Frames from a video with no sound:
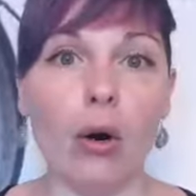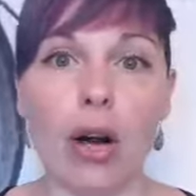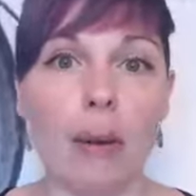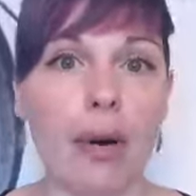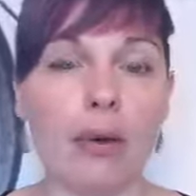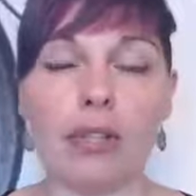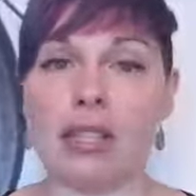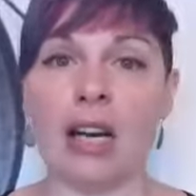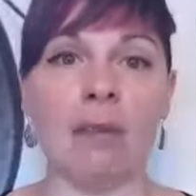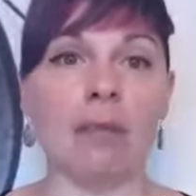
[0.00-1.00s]
about
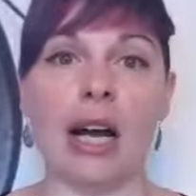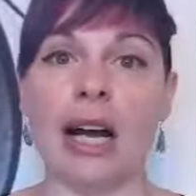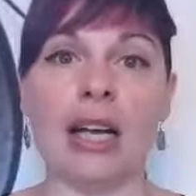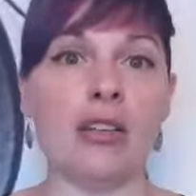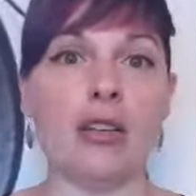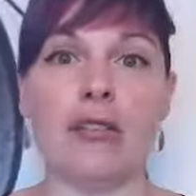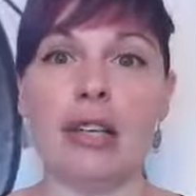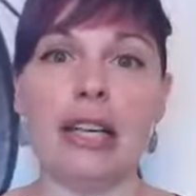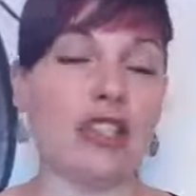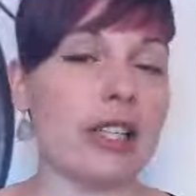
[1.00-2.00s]
some kind of
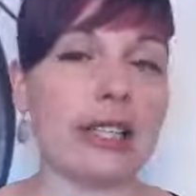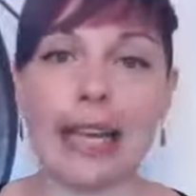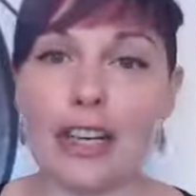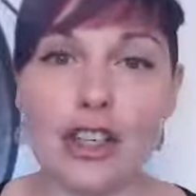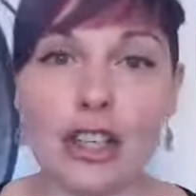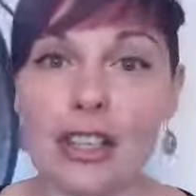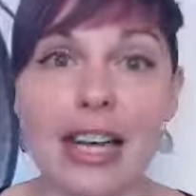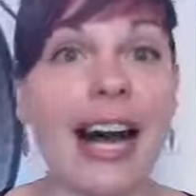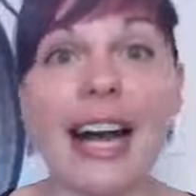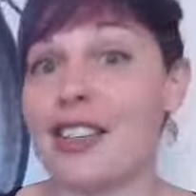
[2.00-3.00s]
legislation,
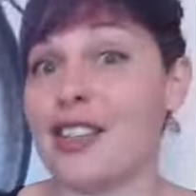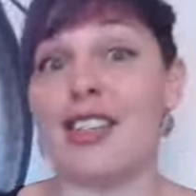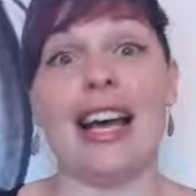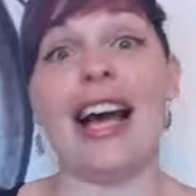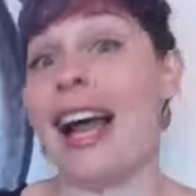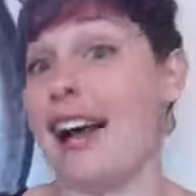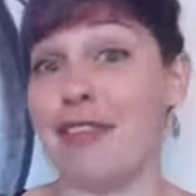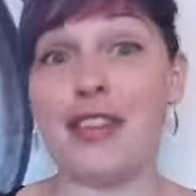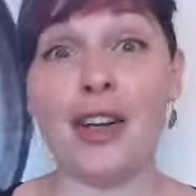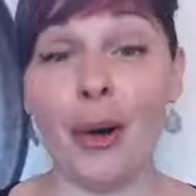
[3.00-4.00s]
I have
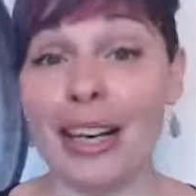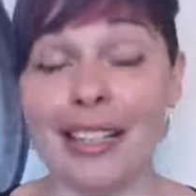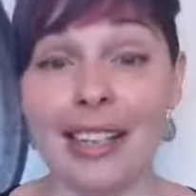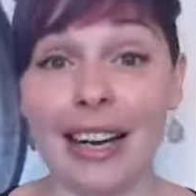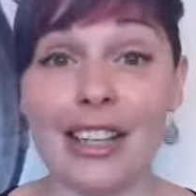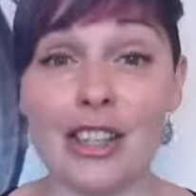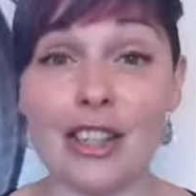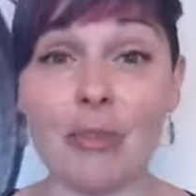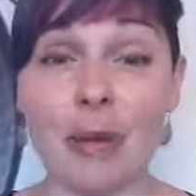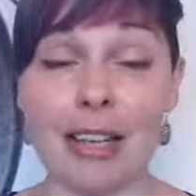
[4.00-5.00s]
no idea. It's
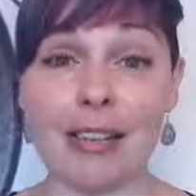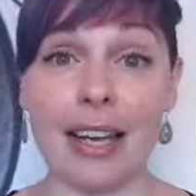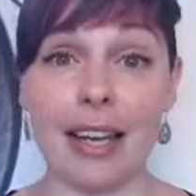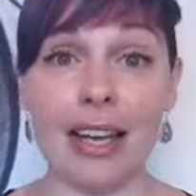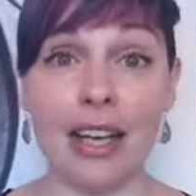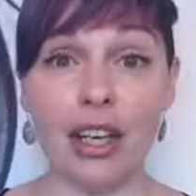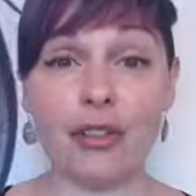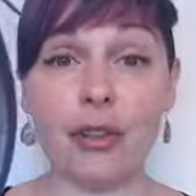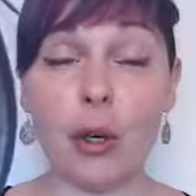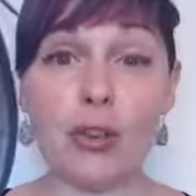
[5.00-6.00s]
not my thing.
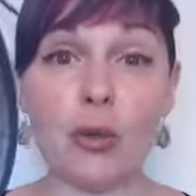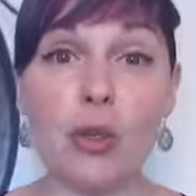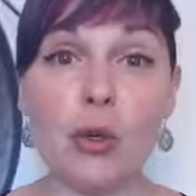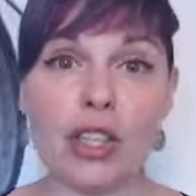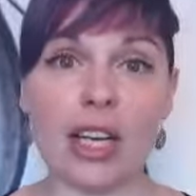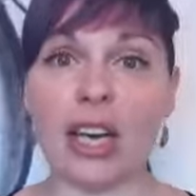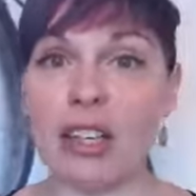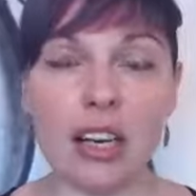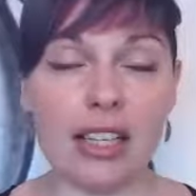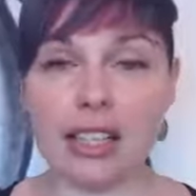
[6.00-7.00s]
If we go into music
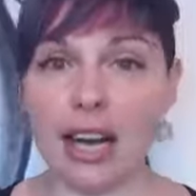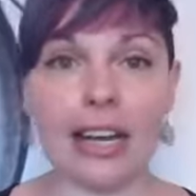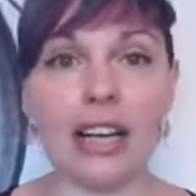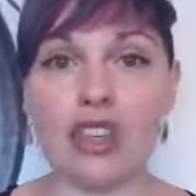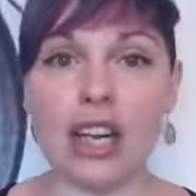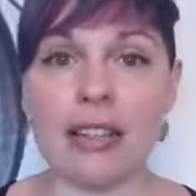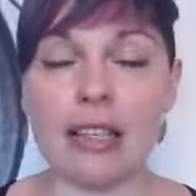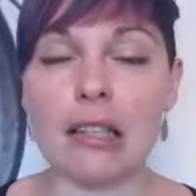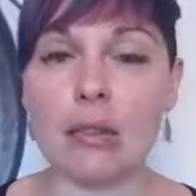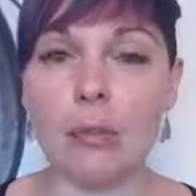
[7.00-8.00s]
and arts, I can chat
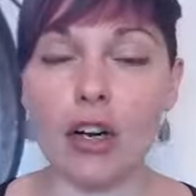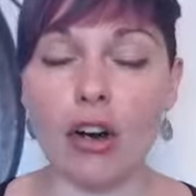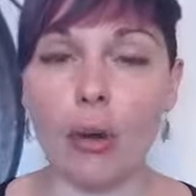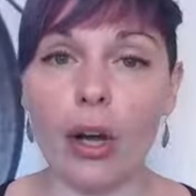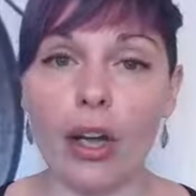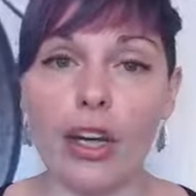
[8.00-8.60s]
till tomorrow.